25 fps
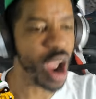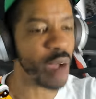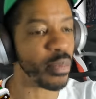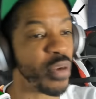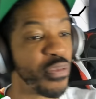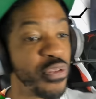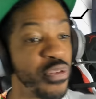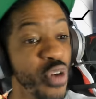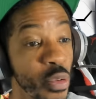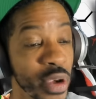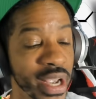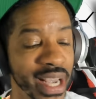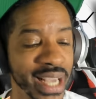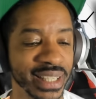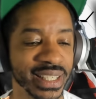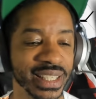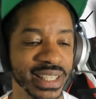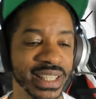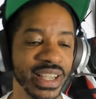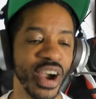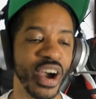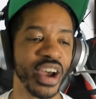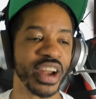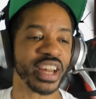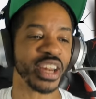Before we get
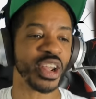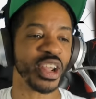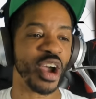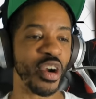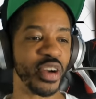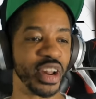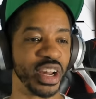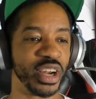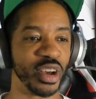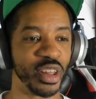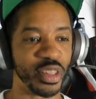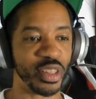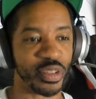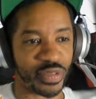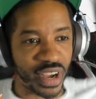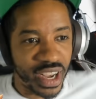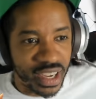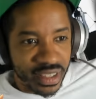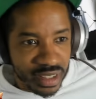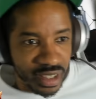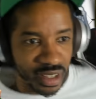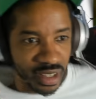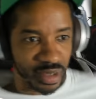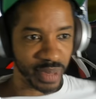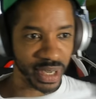started, you already know the
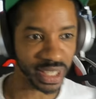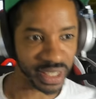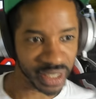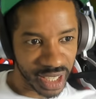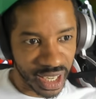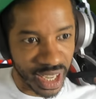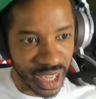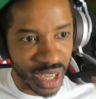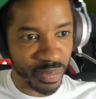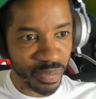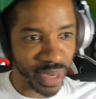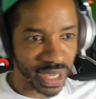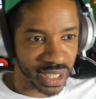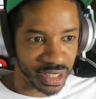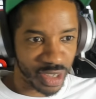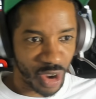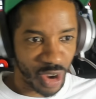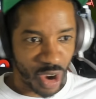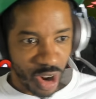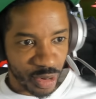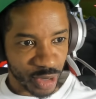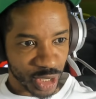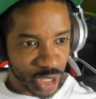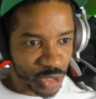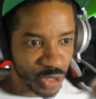vibes. Oh, my my
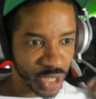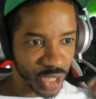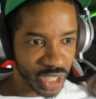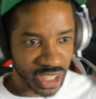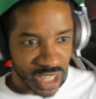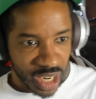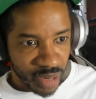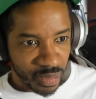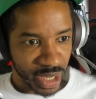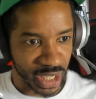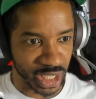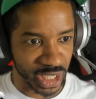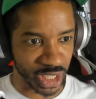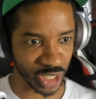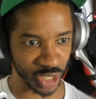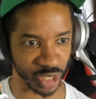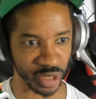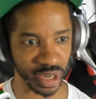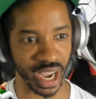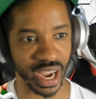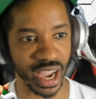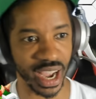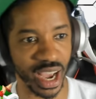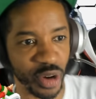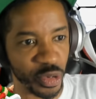daughter was stretching out my shirt.
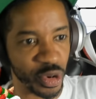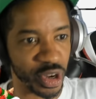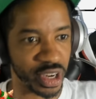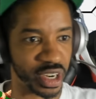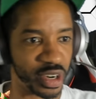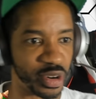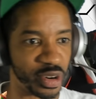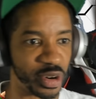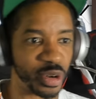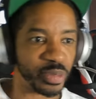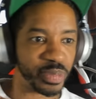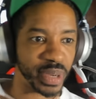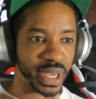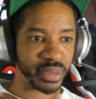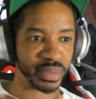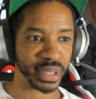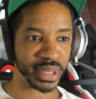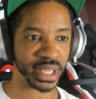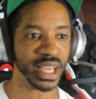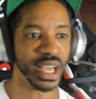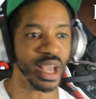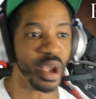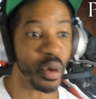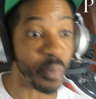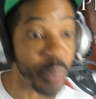I got a one-year-old baby,
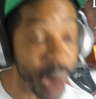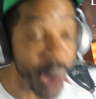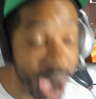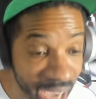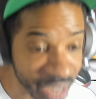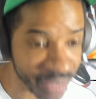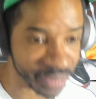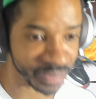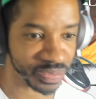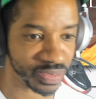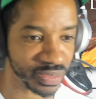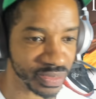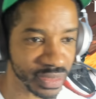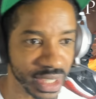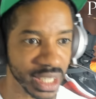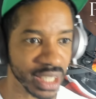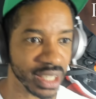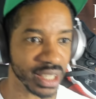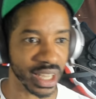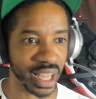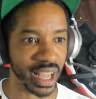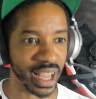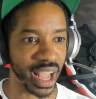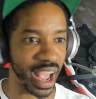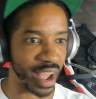but
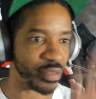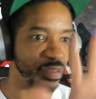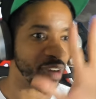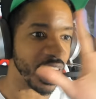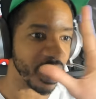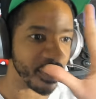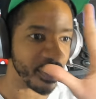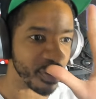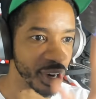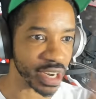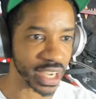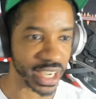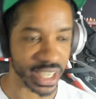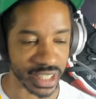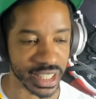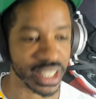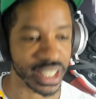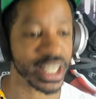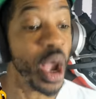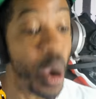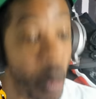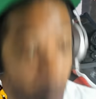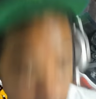and five more kids.